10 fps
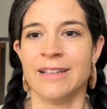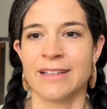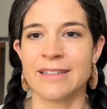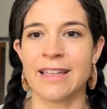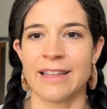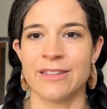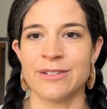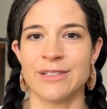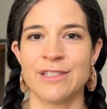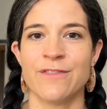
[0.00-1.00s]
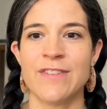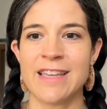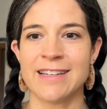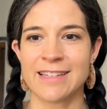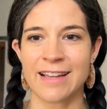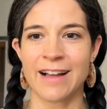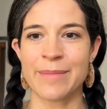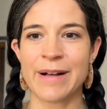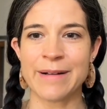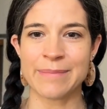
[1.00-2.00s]
let those feet come
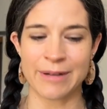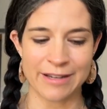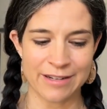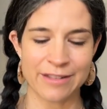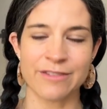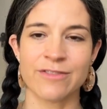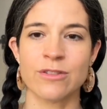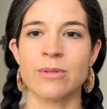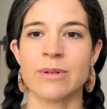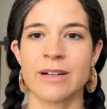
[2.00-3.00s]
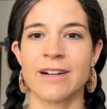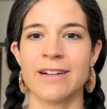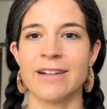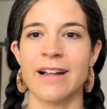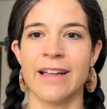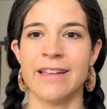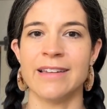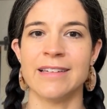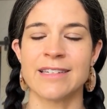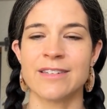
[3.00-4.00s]
up onto the floor
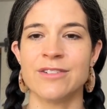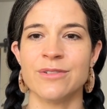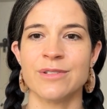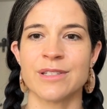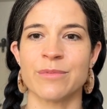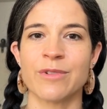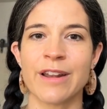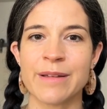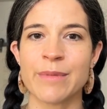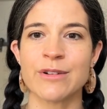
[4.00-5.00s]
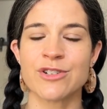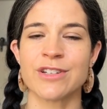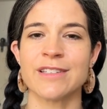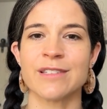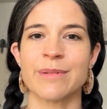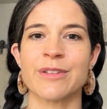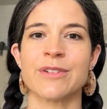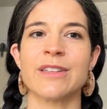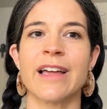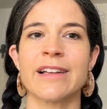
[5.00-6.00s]
and do some running motions with your
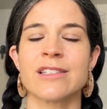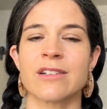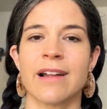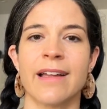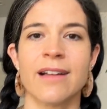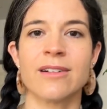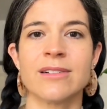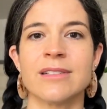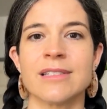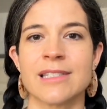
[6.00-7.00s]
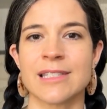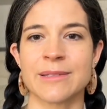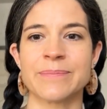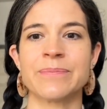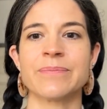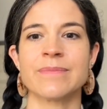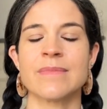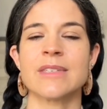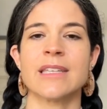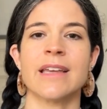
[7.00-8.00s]
legs or ankles,
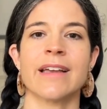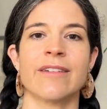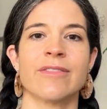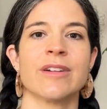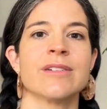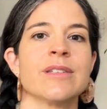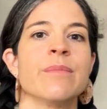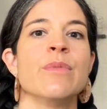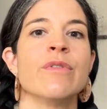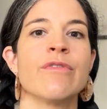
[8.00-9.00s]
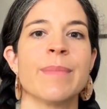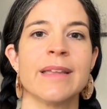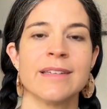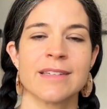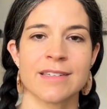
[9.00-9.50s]
seeing if there's a movement